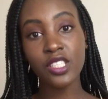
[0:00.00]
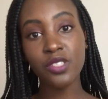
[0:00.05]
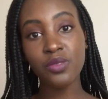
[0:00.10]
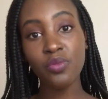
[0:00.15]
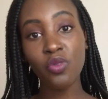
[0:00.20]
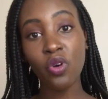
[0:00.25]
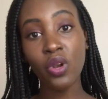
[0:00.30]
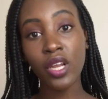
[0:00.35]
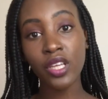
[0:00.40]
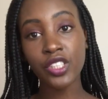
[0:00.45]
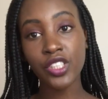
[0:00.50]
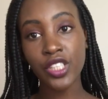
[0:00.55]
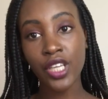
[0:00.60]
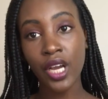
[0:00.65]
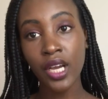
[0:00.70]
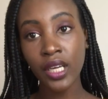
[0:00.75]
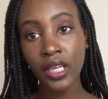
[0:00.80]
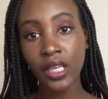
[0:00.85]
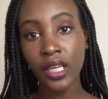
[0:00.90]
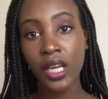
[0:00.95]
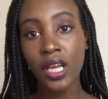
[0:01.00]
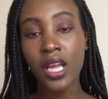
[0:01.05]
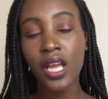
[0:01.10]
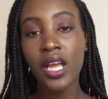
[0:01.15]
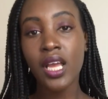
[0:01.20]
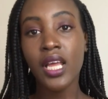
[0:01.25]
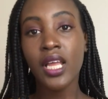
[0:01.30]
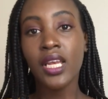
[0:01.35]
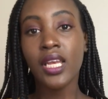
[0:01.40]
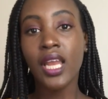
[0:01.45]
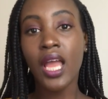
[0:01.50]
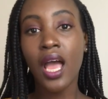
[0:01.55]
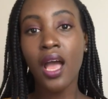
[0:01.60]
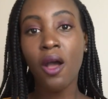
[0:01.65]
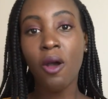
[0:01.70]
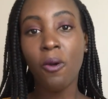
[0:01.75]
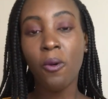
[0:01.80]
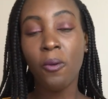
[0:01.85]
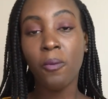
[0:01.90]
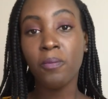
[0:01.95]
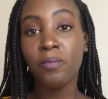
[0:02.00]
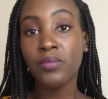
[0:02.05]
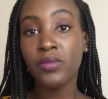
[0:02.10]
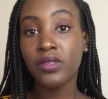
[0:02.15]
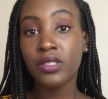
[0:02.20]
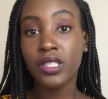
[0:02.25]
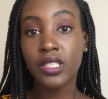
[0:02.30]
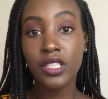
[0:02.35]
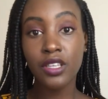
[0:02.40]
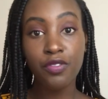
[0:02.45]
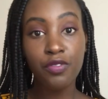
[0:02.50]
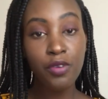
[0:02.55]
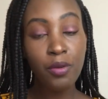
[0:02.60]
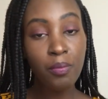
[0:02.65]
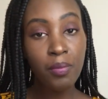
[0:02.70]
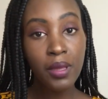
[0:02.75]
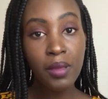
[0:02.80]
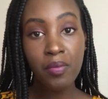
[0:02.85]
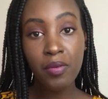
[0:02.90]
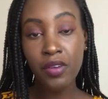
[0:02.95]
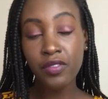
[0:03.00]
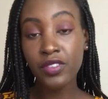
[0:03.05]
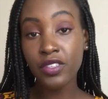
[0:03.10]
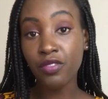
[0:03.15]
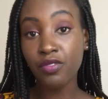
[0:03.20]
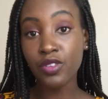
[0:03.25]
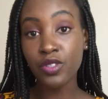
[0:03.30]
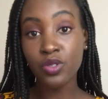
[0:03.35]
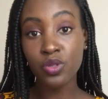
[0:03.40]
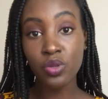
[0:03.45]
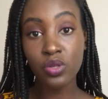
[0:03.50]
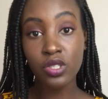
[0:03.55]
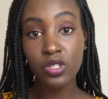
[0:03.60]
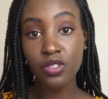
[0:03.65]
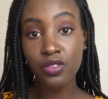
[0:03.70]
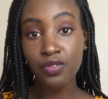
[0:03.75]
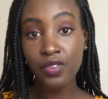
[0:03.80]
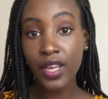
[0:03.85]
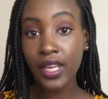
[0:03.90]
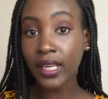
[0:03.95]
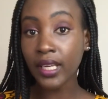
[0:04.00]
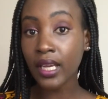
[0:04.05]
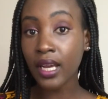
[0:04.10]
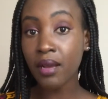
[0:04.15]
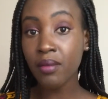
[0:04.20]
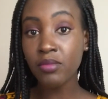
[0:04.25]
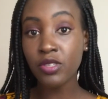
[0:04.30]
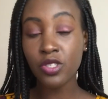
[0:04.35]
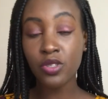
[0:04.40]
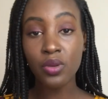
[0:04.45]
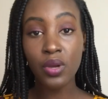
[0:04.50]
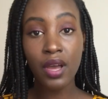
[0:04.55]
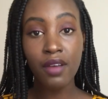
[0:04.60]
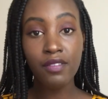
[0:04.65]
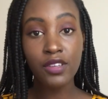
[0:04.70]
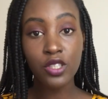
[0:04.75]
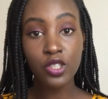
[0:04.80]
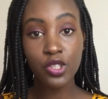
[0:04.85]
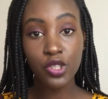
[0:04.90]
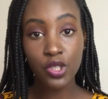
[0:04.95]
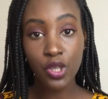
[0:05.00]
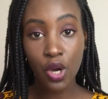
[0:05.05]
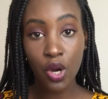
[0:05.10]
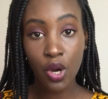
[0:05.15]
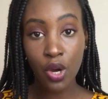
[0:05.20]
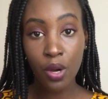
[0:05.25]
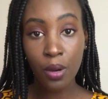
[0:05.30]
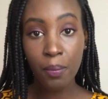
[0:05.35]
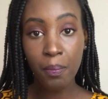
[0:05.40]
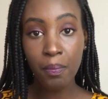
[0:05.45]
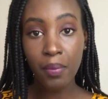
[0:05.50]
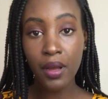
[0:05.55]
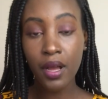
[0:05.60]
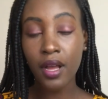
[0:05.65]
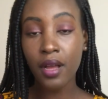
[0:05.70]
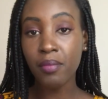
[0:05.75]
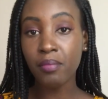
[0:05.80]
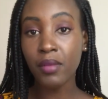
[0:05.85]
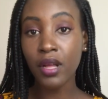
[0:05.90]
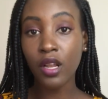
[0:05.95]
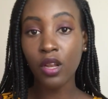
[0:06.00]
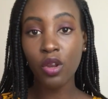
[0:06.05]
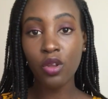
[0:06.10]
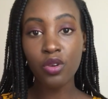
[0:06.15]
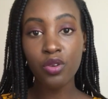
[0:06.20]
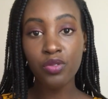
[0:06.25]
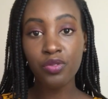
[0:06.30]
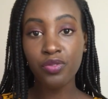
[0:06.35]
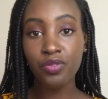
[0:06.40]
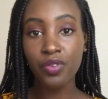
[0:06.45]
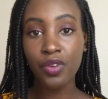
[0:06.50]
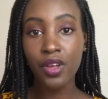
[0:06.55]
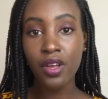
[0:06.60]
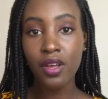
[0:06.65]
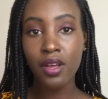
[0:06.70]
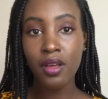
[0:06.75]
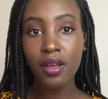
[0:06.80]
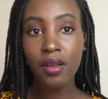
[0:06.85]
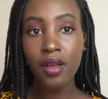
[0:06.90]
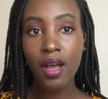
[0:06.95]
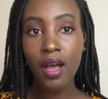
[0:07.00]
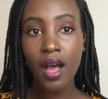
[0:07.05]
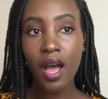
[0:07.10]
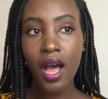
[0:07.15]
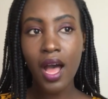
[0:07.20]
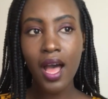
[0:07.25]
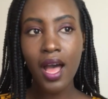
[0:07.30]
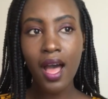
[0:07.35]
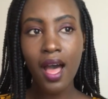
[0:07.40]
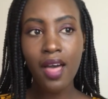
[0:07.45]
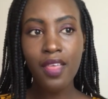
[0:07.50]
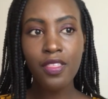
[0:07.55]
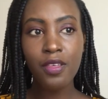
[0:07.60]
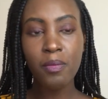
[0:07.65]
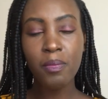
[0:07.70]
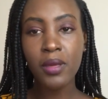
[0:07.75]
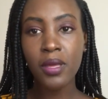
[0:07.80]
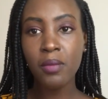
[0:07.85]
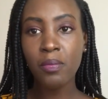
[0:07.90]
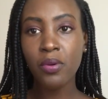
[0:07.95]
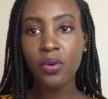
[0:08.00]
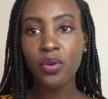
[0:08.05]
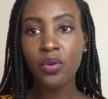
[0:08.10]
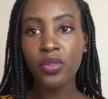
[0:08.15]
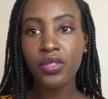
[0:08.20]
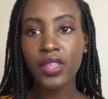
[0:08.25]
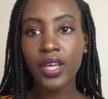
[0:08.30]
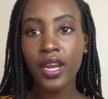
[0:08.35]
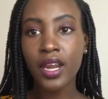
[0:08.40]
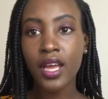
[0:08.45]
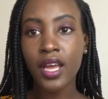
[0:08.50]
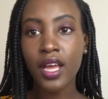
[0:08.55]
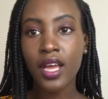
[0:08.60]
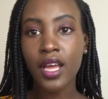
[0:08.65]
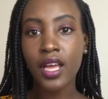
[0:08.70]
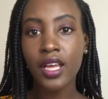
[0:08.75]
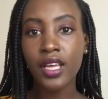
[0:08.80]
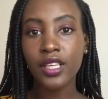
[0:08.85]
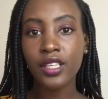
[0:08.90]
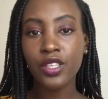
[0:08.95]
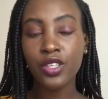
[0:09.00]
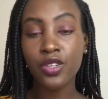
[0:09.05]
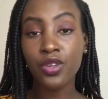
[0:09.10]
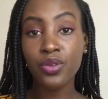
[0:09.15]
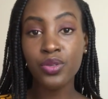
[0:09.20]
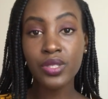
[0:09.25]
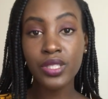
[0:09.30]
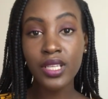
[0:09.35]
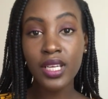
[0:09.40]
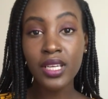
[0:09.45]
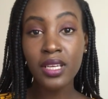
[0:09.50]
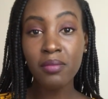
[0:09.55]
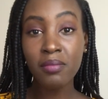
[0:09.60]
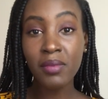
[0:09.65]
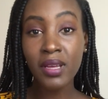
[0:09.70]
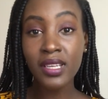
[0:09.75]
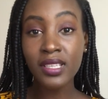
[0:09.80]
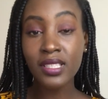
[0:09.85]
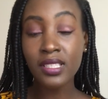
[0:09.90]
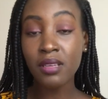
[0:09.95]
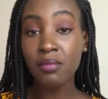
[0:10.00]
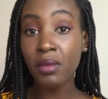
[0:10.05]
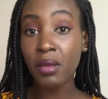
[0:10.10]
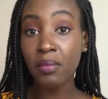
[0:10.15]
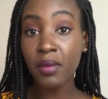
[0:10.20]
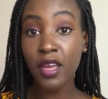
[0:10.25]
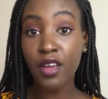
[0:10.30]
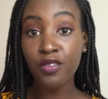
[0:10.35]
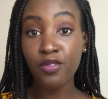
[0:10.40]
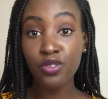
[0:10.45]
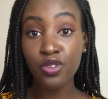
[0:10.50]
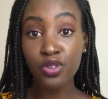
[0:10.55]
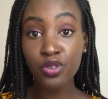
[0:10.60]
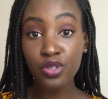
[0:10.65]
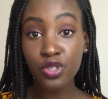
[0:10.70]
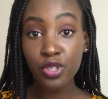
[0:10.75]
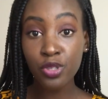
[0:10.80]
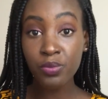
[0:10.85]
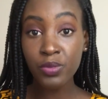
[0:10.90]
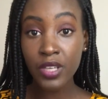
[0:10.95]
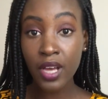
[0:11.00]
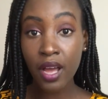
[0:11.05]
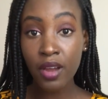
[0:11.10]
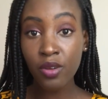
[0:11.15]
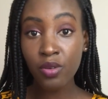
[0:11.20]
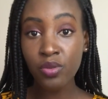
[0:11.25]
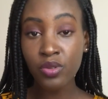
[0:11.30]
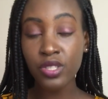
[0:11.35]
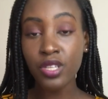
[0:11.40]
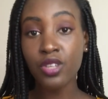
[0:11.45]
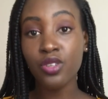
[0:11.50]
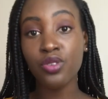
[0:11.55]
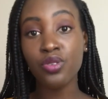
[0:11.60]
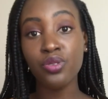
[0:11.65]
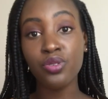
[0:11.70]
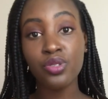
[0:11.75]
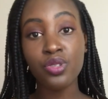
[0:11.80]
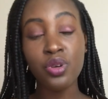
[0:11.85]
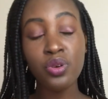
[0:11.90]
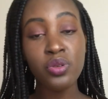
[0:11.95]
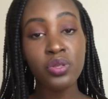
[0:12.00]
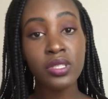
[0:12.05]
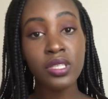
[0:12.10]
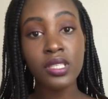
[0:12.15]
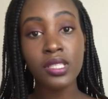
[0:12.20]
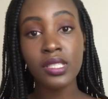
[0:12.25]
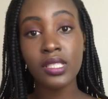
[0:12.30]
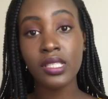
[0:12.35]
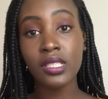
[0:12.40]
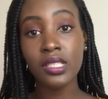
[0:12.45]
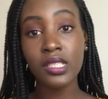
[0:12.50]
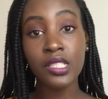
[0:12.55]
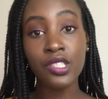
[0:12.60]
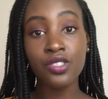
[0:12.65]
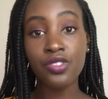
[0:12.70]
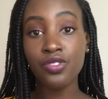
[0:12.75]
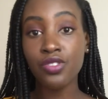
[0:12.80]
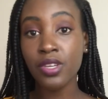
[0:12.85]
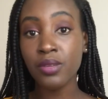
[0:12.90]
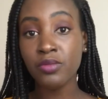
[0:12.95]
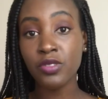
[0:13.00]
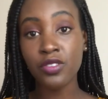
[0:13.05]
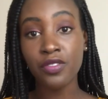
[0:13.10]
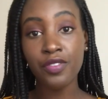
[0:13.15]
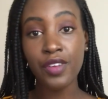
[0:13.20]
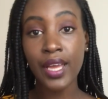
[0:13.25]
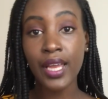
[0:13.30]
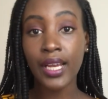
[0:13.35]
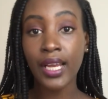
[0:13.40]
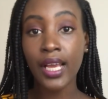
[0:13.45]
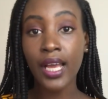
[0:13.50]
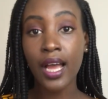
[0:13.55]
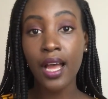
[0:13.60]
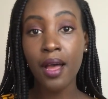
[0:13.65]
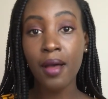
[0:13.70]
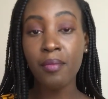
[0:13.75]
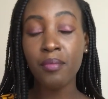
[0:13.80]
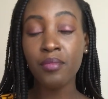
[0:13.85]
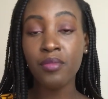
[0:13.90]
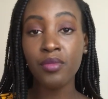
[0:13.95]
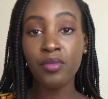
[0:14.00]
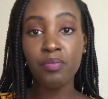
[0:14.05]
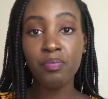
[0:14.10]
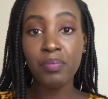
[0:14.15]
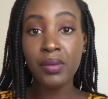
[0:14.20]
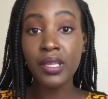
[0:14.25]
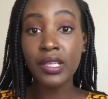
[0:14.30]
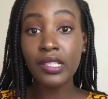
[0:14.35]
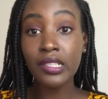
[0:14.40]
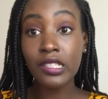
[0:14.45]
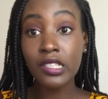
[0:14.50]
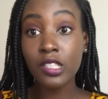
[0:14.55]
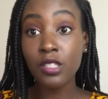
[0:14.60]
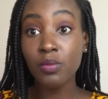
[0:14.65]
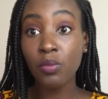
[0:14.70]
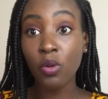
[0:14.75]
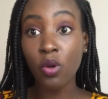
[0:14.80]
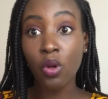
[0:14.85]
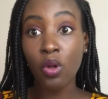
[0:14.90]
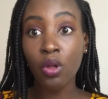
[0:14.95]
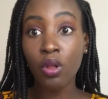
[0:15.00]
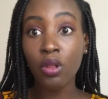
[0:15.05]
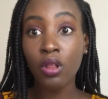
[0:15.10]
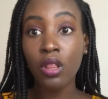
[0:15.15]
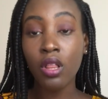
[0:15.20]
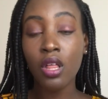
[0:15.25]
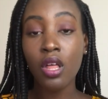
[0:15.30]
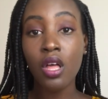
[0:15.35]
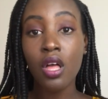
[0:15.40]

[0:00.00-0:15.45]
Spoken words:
smaller chunk. Now, different people have different sources of income. Do you have a job? A lot of other people that are, you know, studying medicine maybe have YouTube channels and use those as streams of income, be it small.